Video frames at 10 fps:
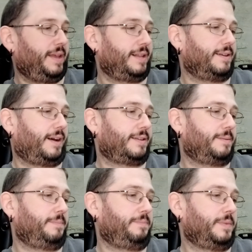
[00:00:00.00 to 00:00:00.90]
That's
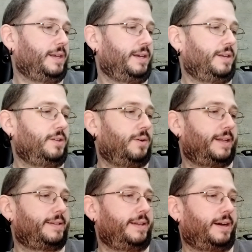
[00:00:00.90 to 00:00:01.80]
awesome. So
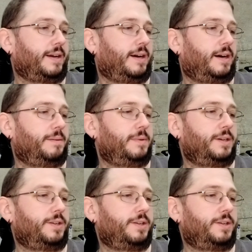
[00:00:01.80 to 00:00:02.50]
Etsy.com